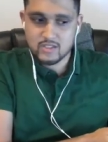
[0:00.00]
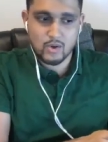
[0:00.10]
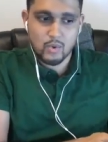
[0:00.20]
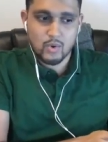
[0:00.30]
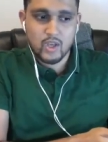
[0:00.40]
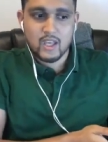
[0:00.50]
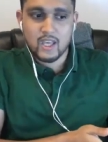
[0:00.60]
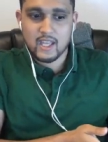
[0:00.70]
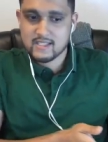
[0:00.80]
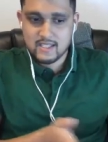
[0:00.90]
So
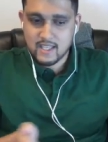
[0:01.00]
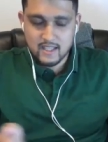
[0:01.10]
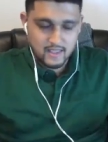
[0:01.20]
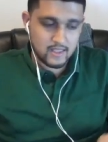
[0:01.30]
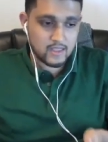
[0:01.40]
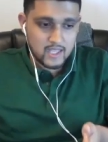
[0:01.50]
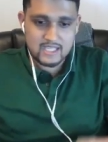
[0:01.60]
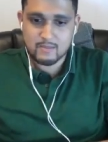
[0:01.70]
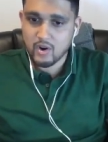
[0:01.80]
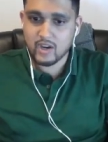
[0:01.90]
it's th
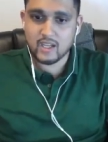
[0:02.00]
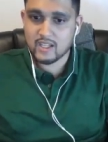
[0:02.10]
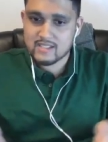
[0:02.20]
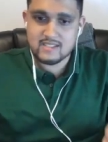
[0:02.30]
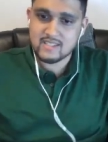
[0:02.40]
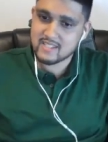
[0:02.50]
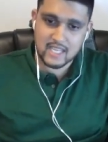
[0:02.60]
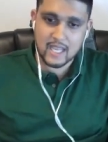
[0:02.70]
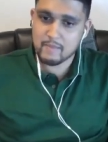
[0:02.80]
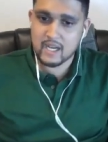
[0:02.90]
this market, it's the
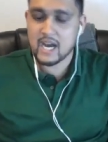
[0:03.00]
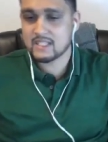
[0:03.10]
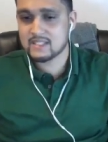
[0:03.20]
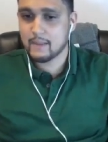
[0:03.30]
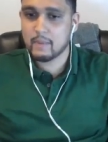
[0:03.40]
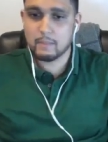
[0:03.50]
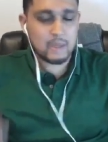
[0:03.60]
same concept, but